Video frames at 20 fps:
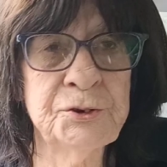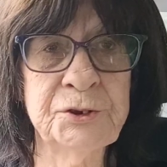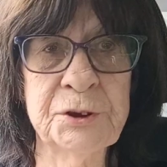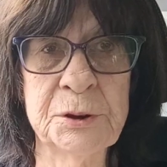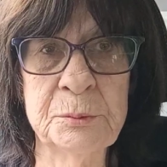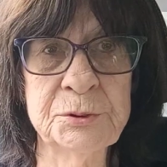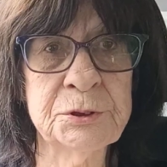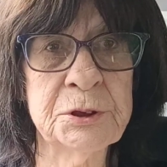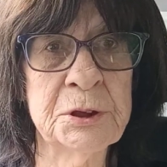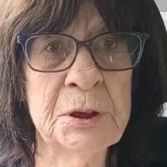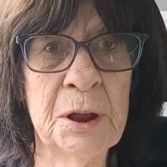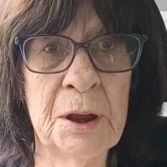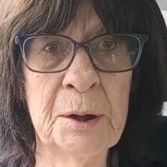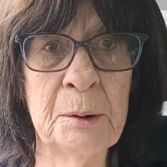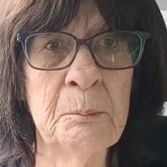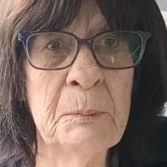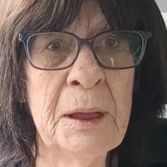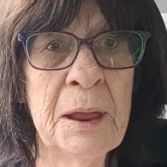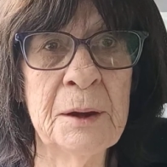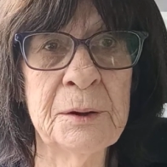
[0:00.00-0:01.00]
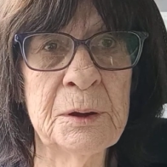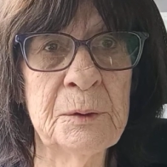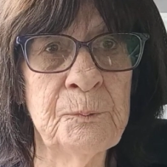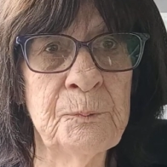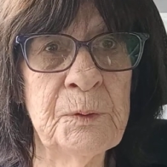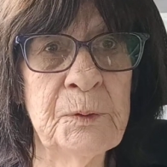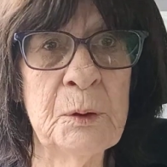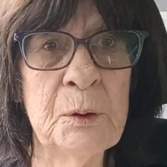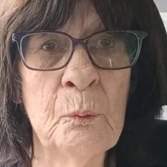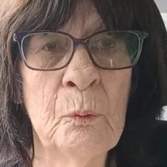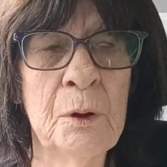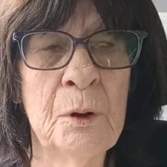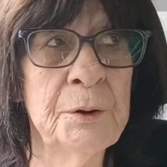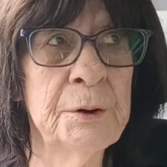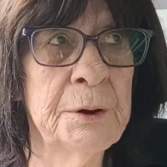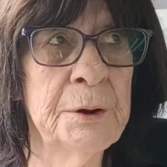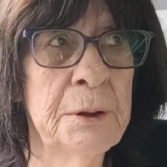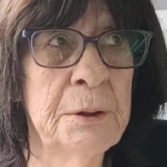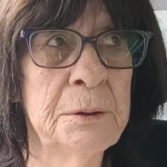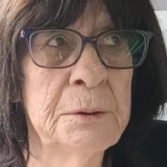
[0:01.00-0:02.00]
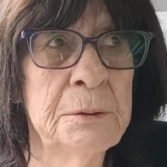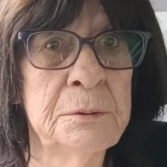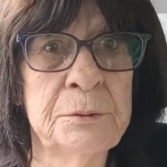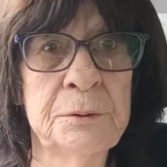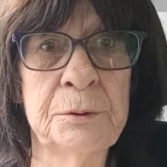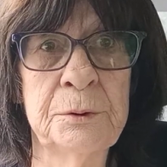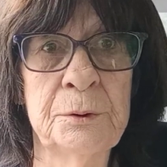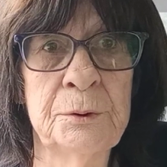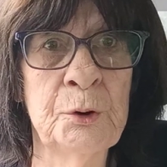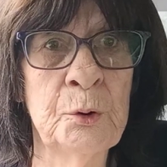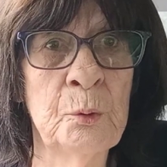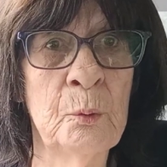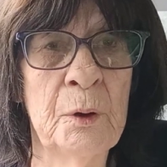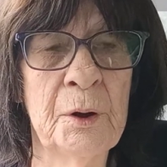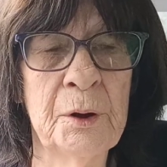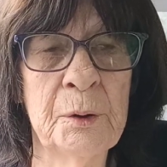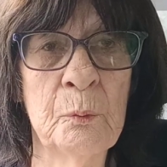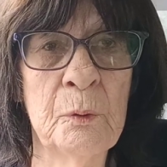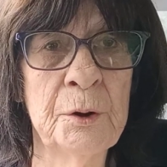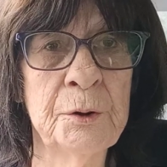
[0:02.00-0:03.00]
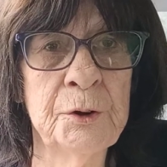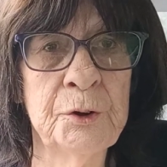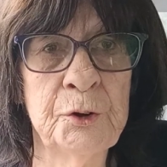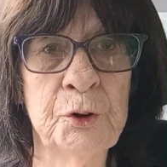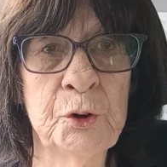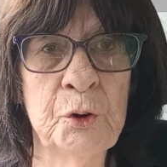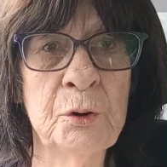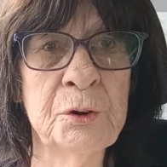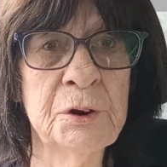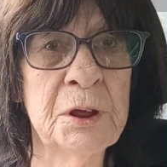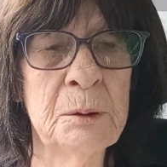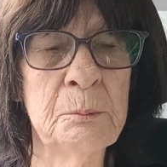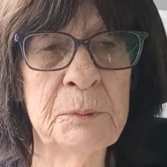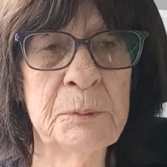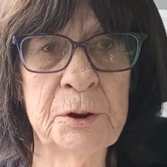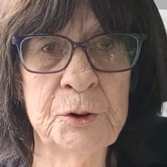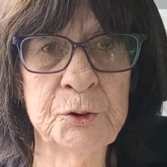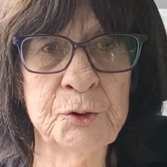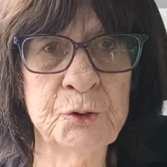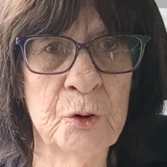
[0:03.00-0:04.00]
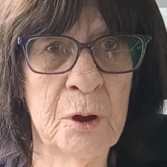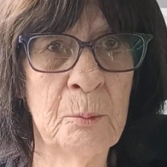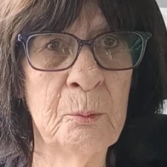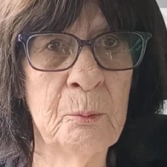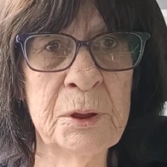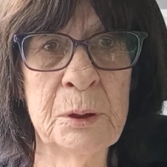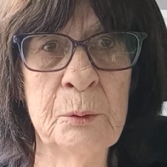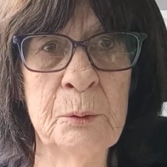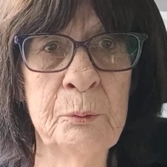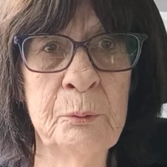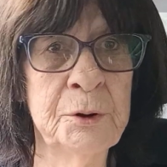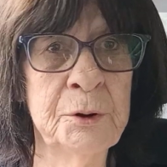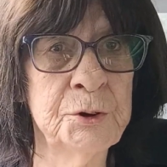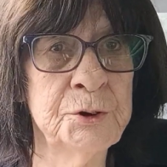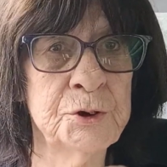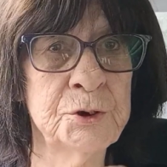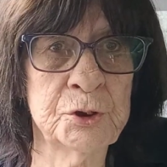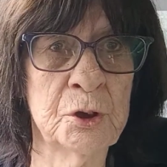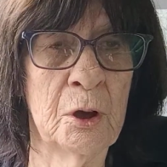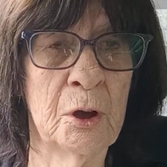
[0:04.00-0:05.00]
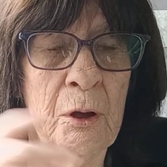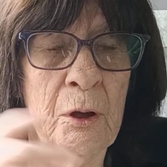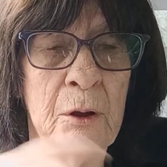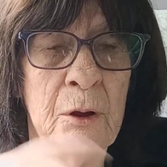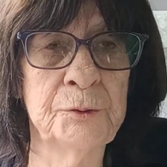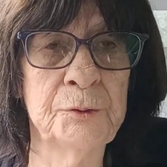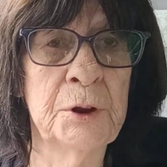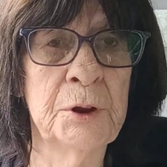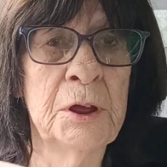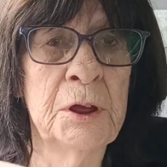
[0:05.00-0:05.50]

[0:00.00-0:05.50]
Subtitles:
He was the kind of man that if he wanted to do what he wanted to do and get me in trouble, he would have just called